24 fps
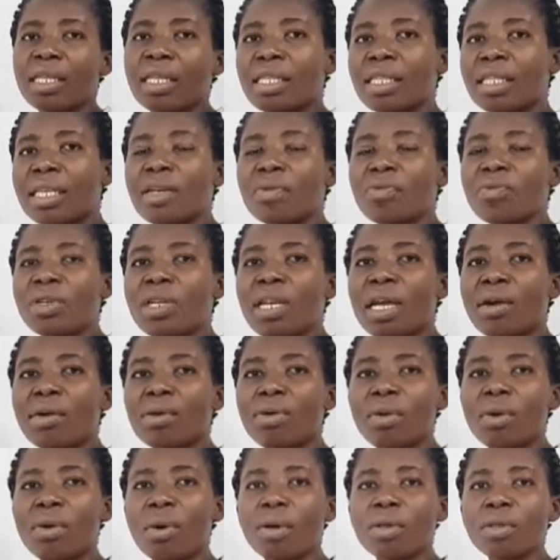Then we now
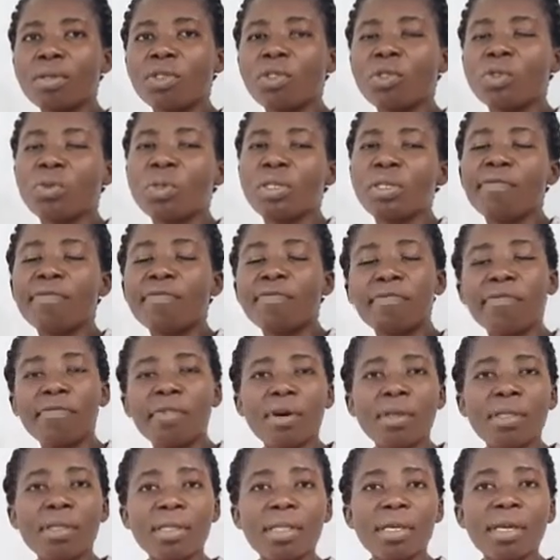go on to the
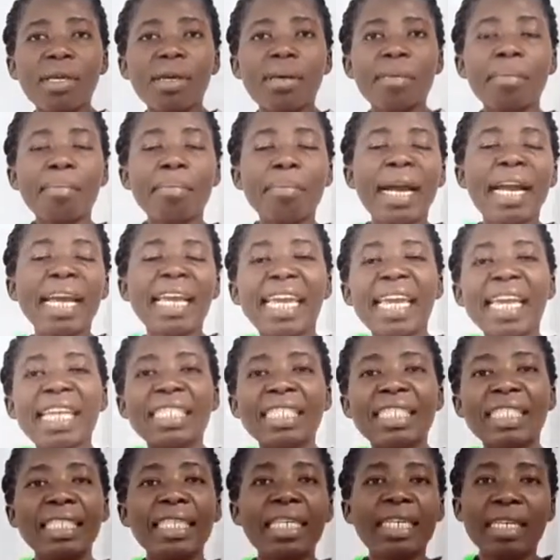fourth
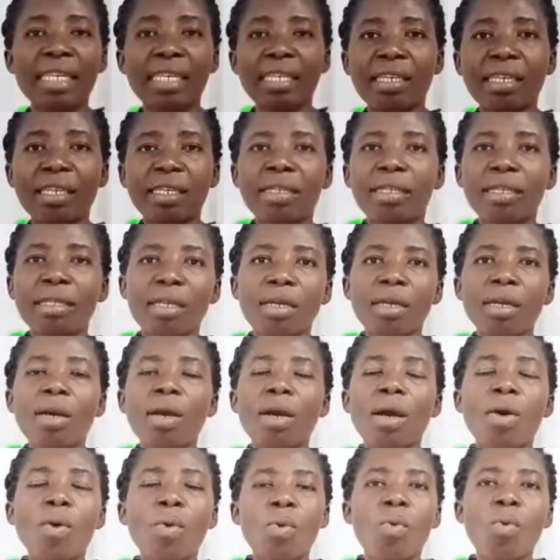market day.
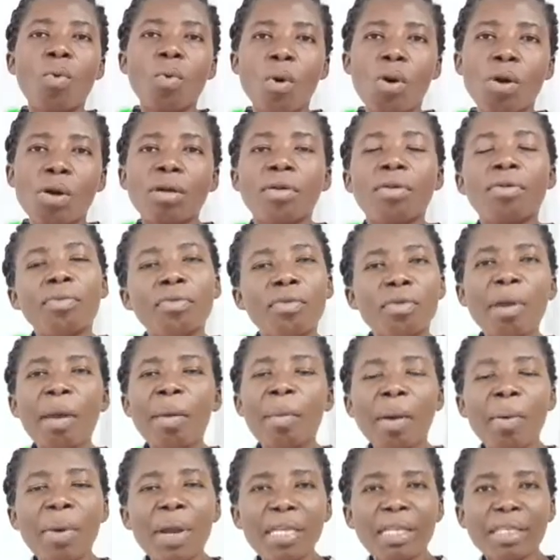
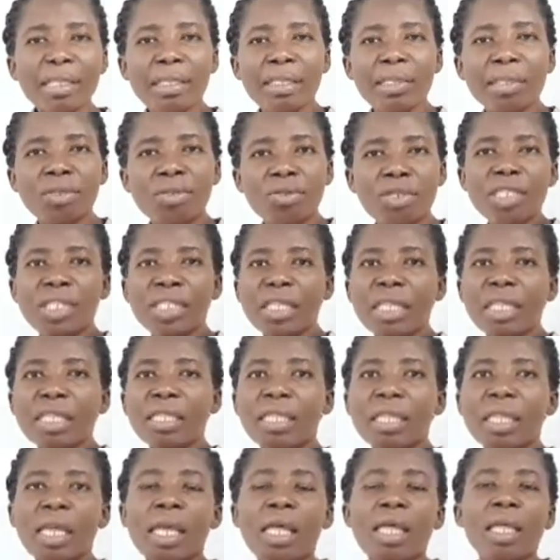Remember, we're still
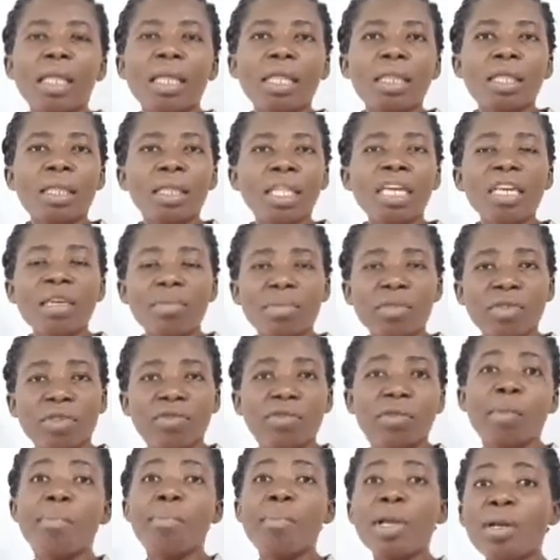treating names
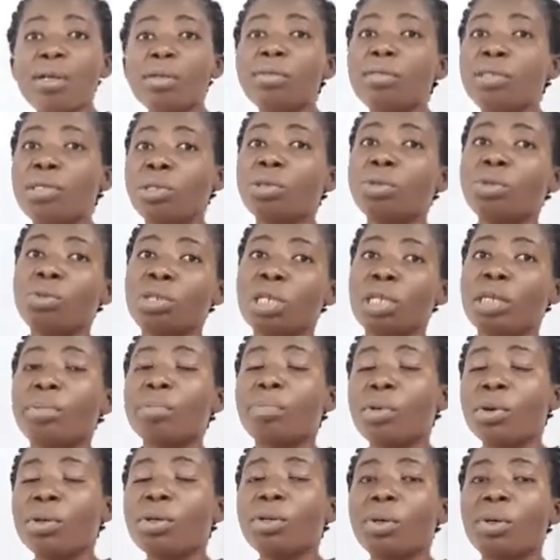for male children
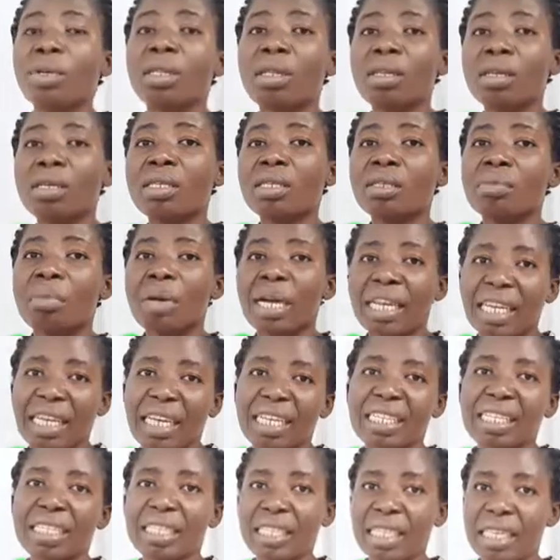born on these
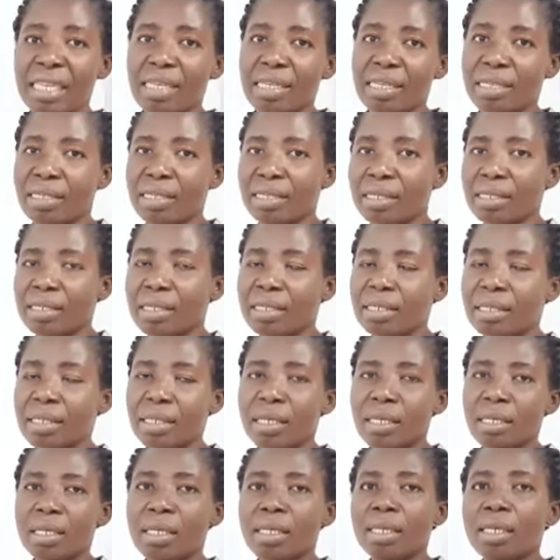market days.
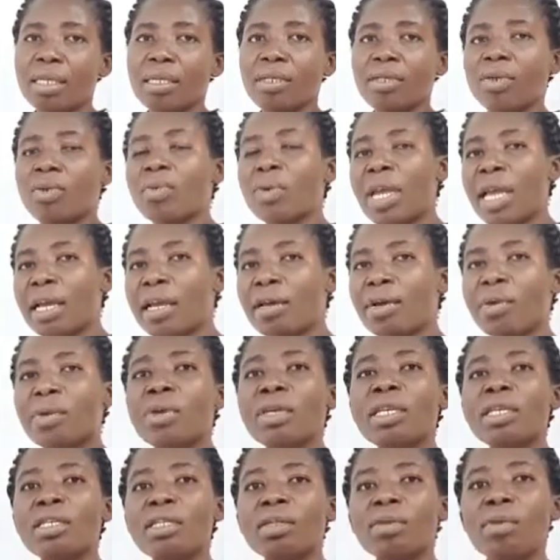So we are
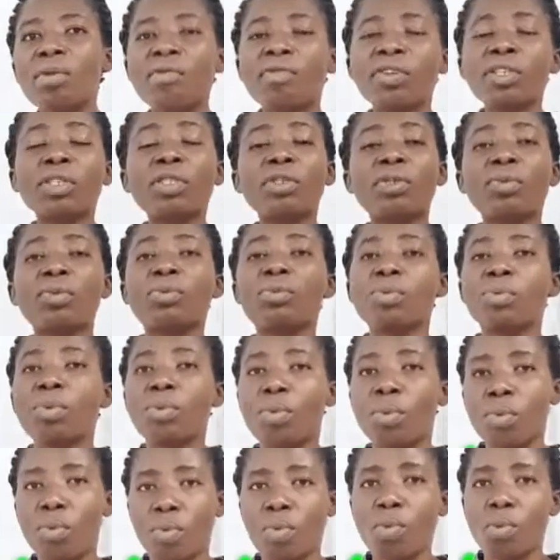going over to
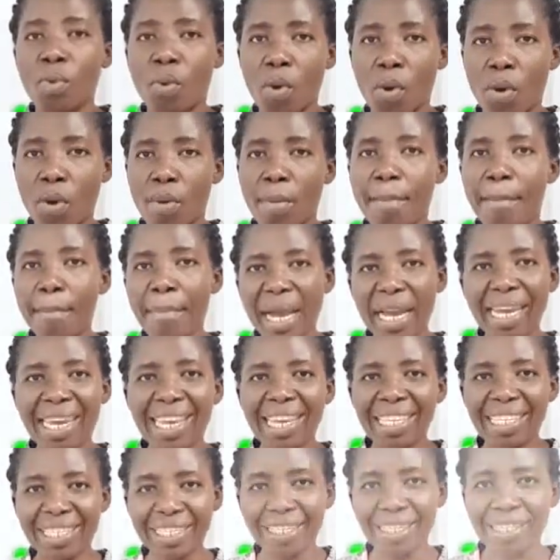Nkwo
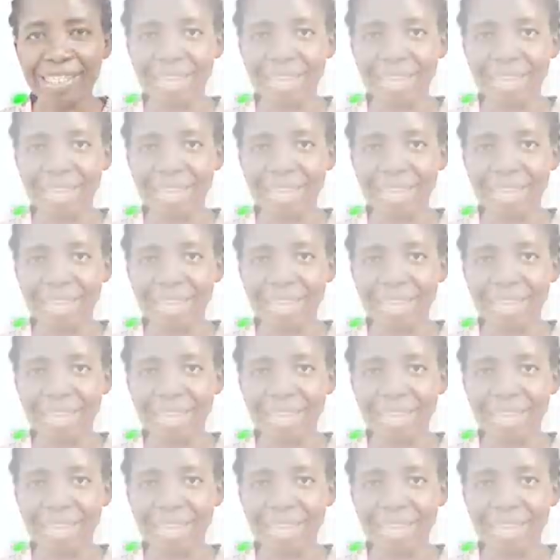market